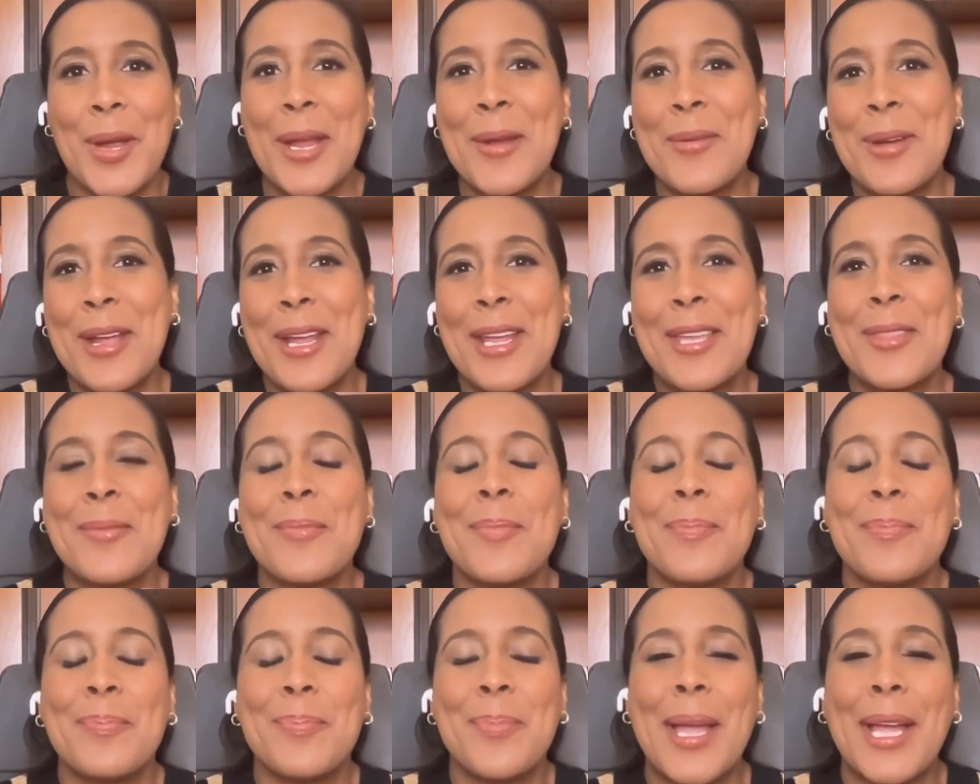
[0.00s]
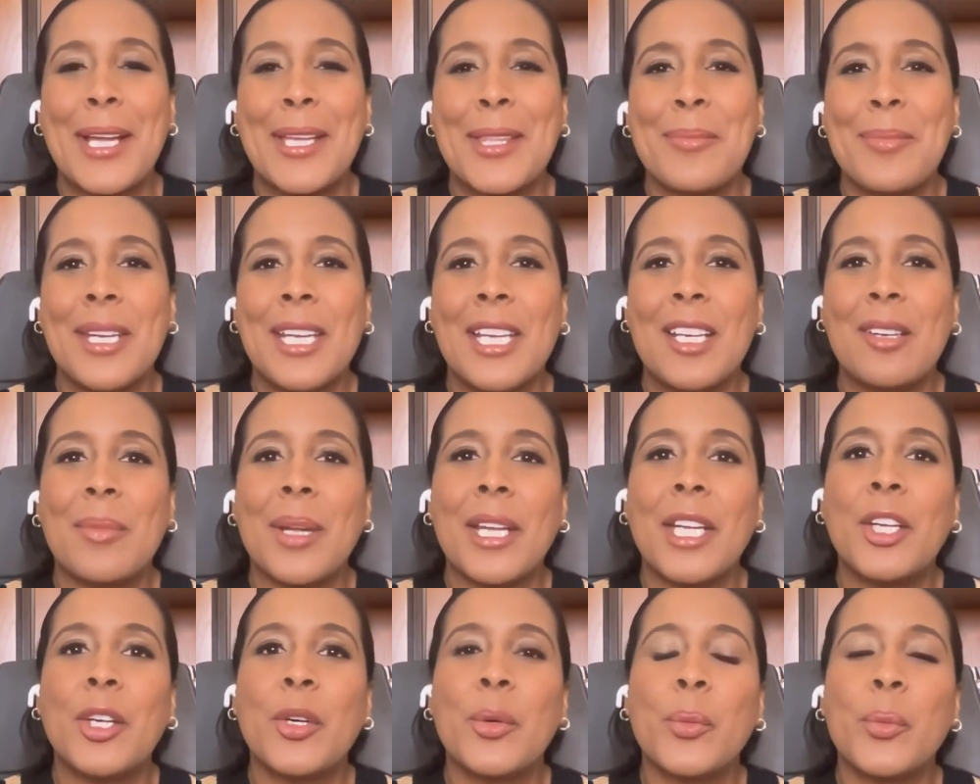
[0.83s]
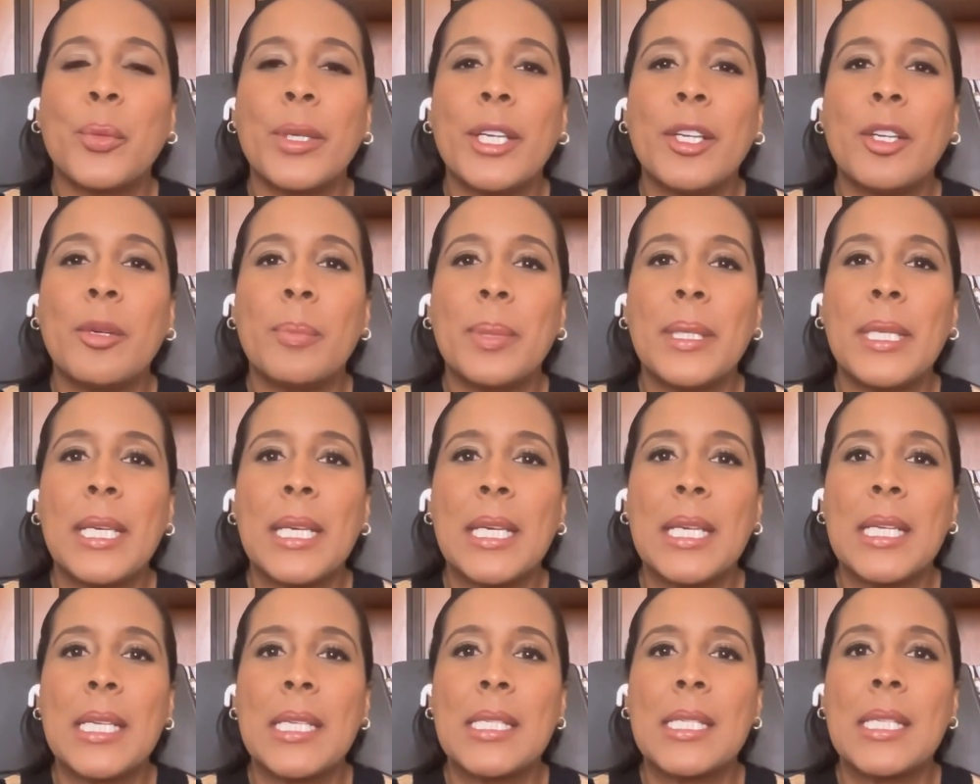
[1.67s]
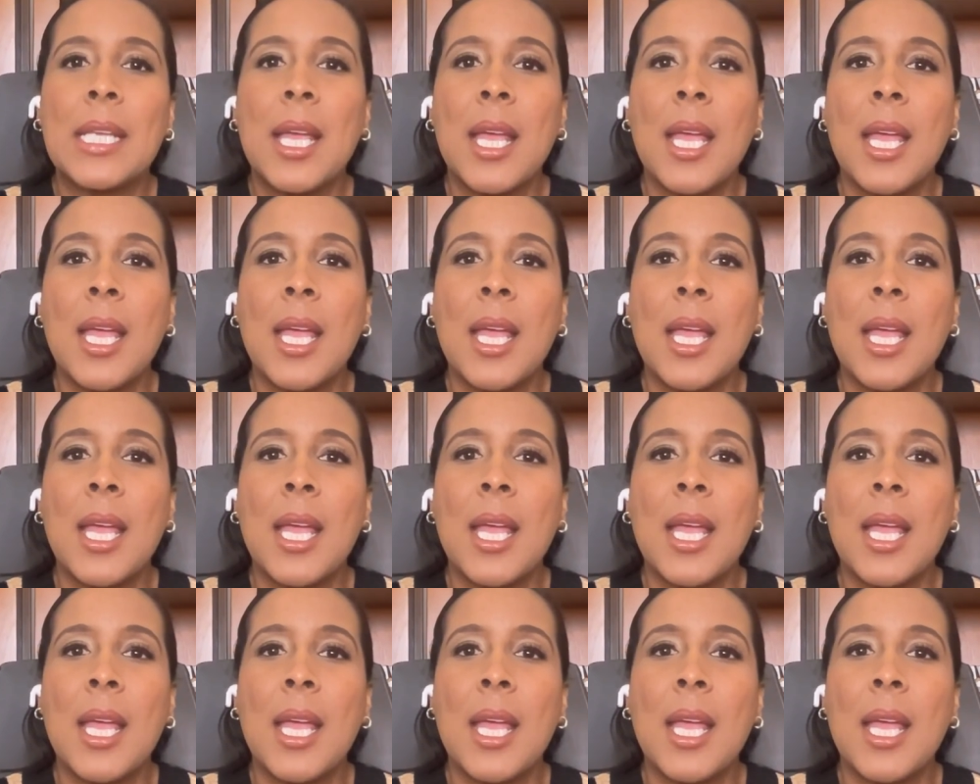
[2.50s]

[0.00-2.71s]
way in the back in the beginning of my career because,